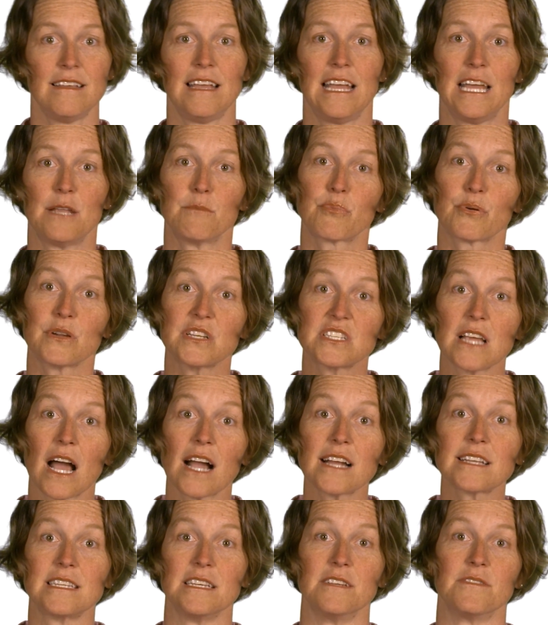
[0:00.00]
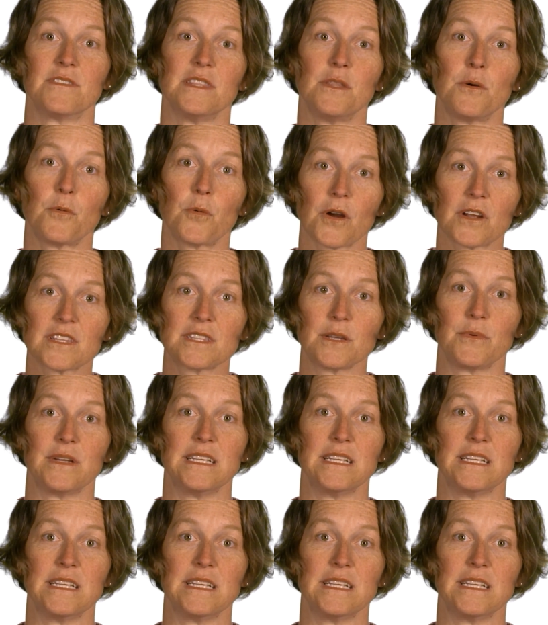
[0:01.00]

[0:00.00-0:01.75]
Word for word: and productive in the work that